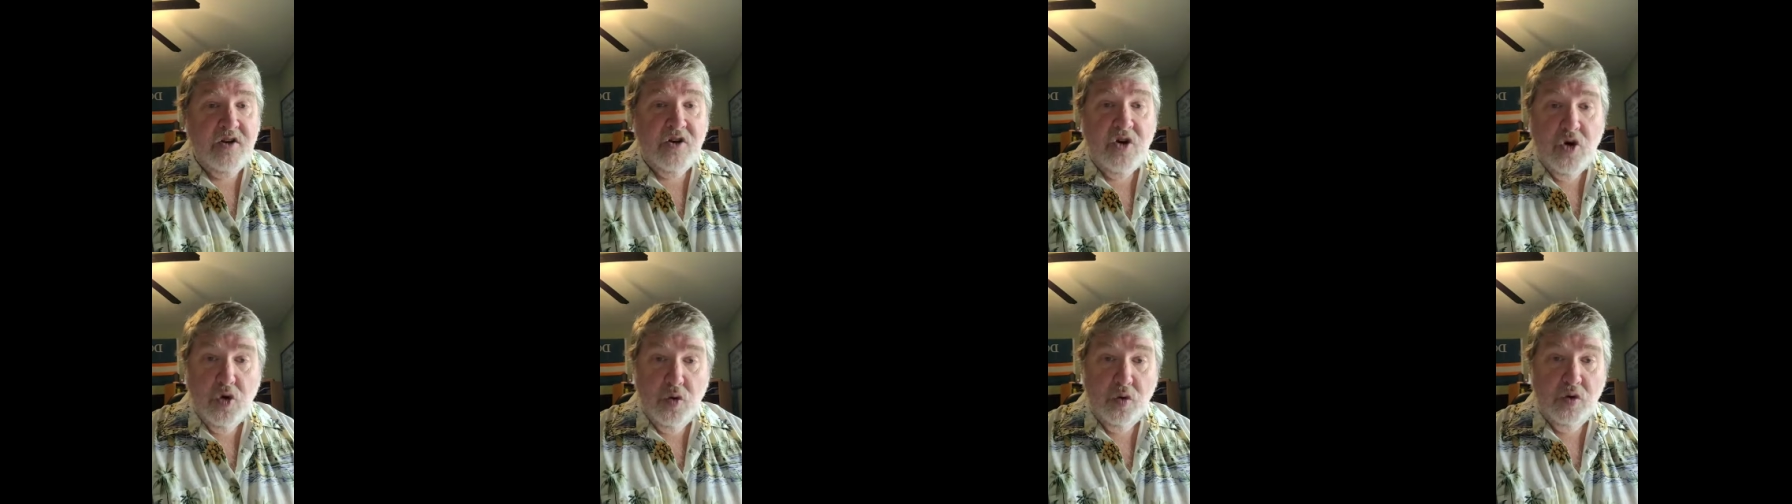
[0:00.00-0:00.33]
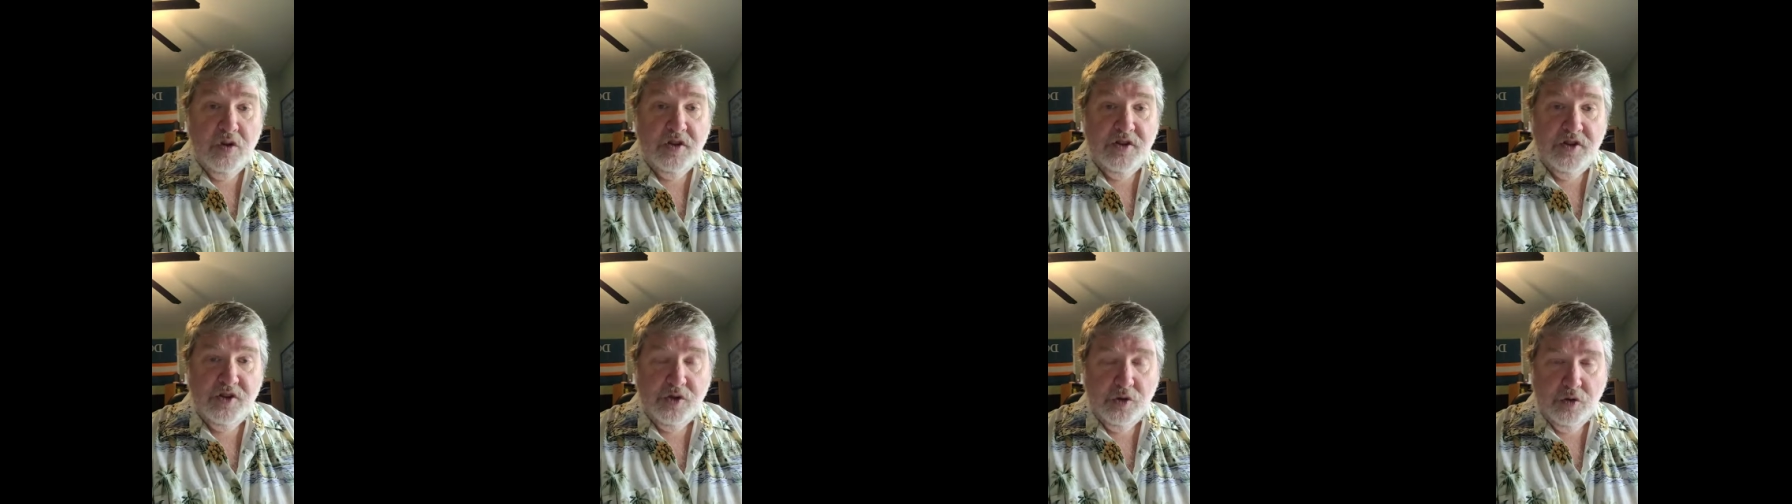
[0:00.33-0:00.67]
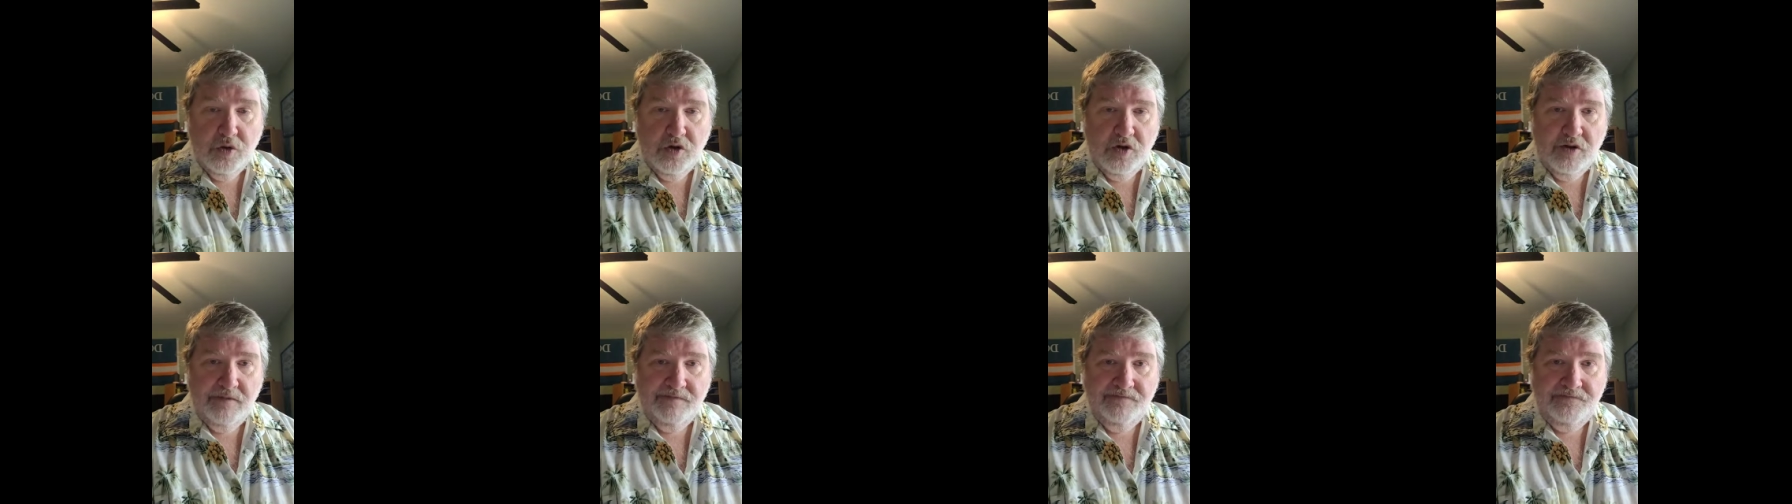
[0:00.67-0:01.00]
Cool
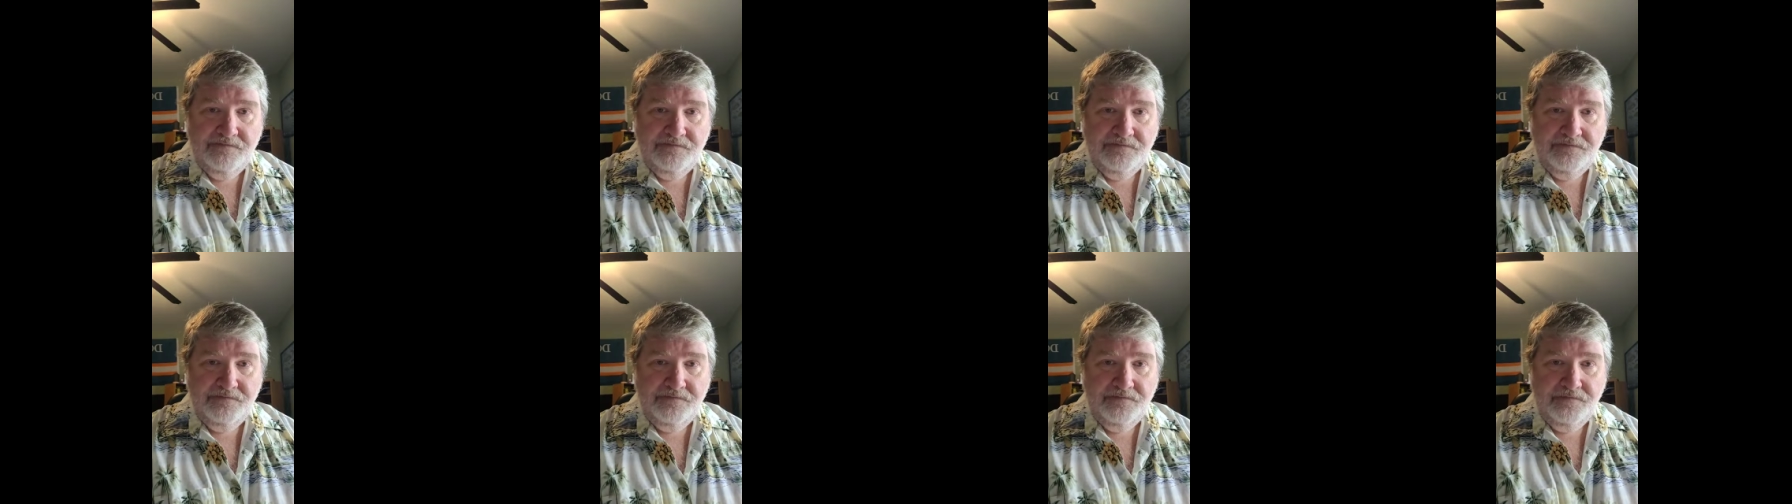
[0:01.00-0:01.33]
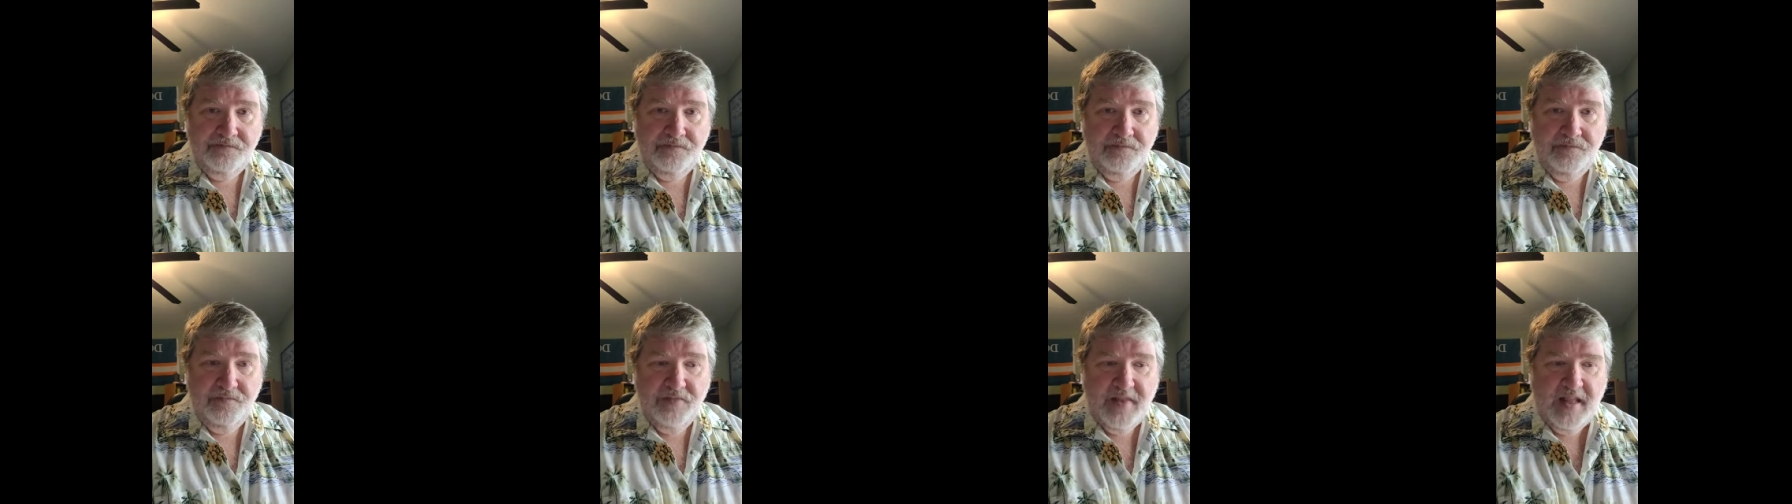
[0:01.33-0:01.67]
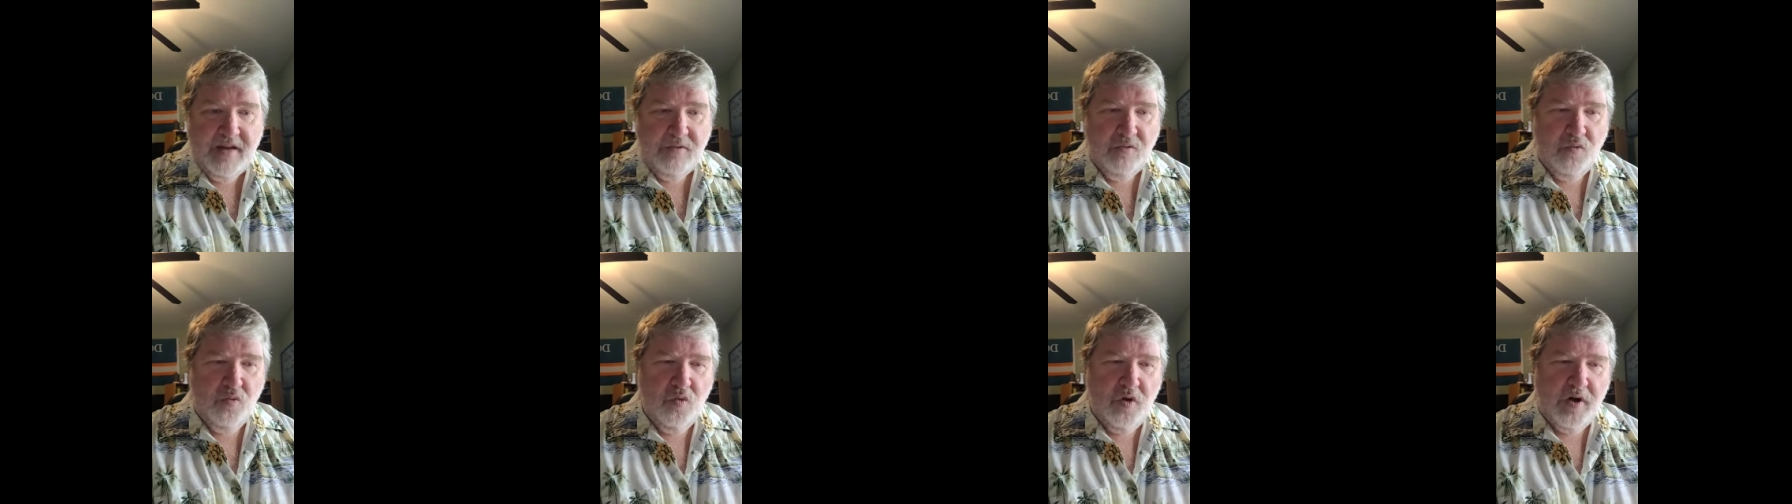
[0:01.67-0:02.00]
Azul,
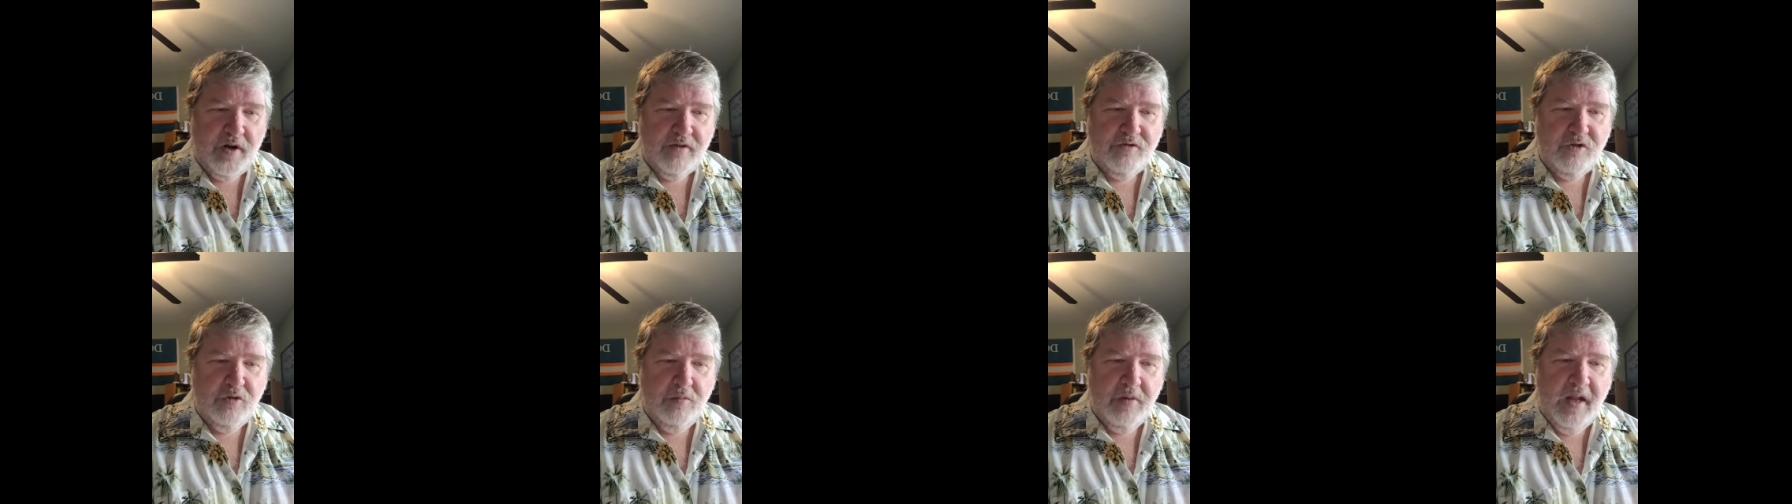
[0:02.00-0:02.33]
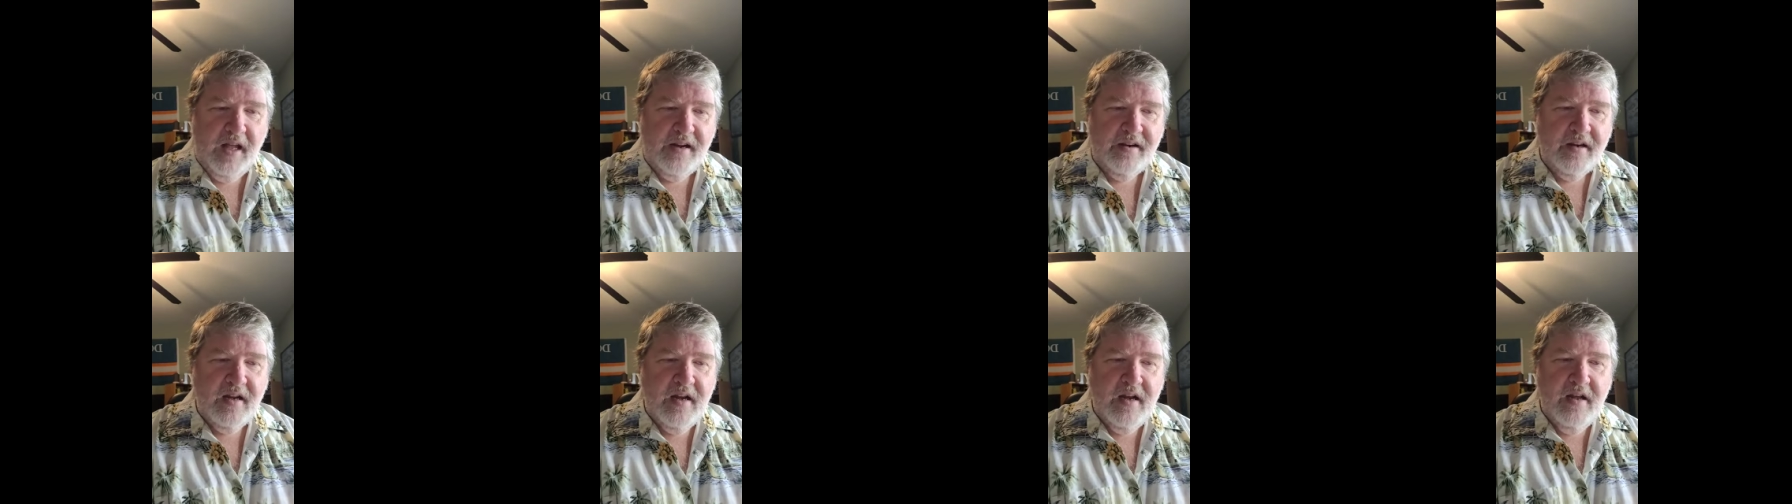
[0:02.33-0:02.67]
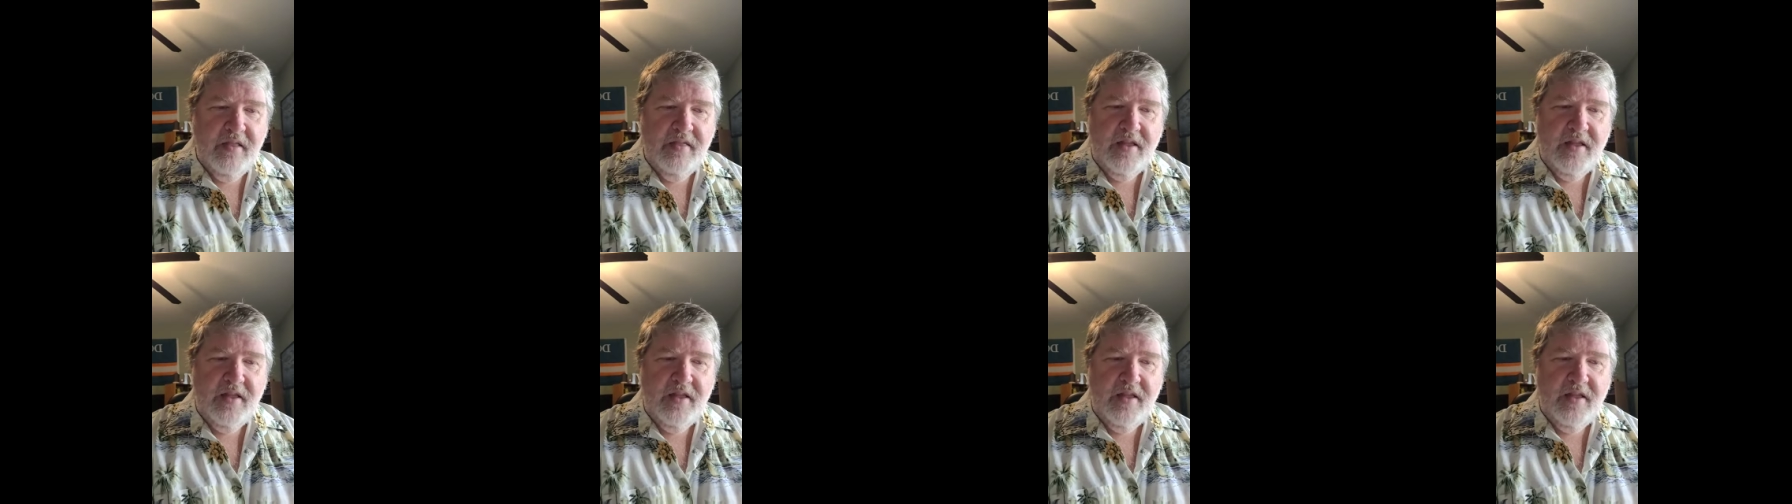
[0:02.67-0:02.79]
that wonderful blend.